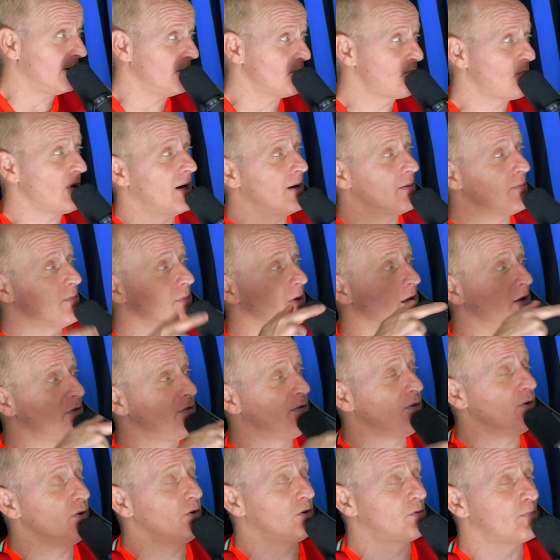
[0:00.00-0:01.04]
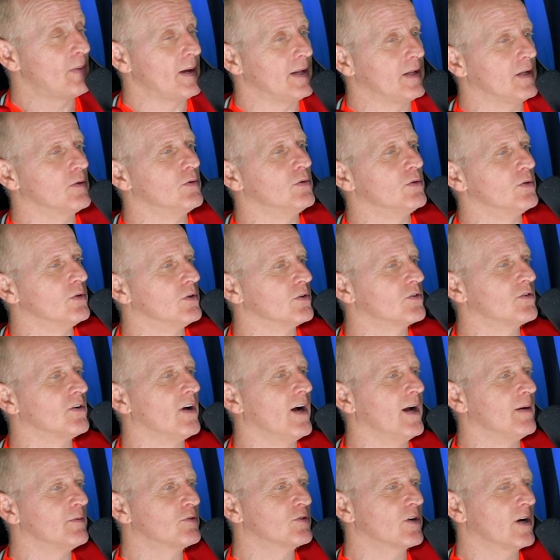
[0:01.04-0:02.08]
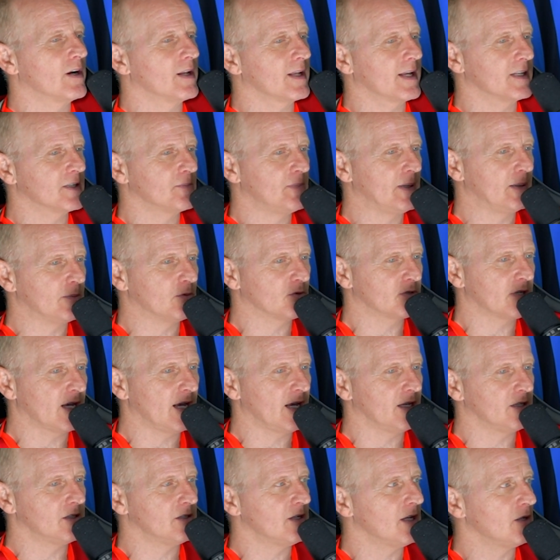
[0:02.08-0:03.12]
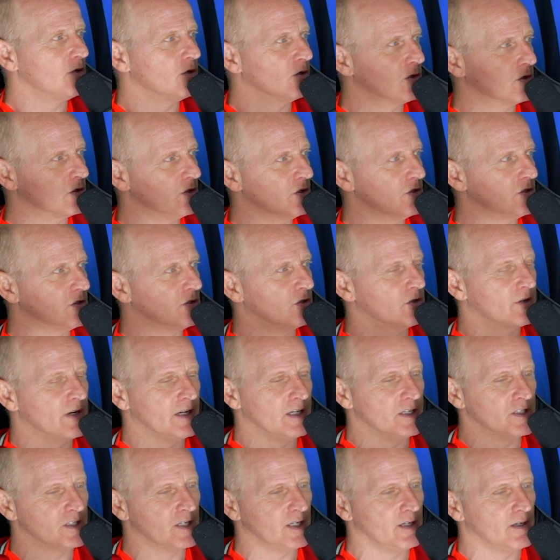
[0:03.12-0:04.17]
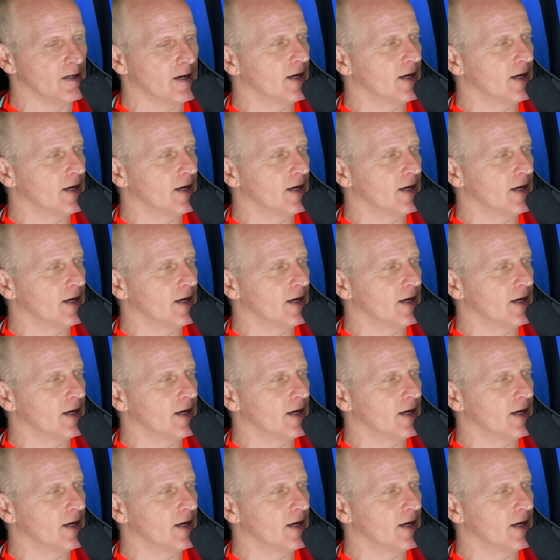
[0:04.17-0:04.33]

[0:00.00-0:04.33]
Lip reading: But if you're spending all your time trying to get into people's head, then you're not using your energy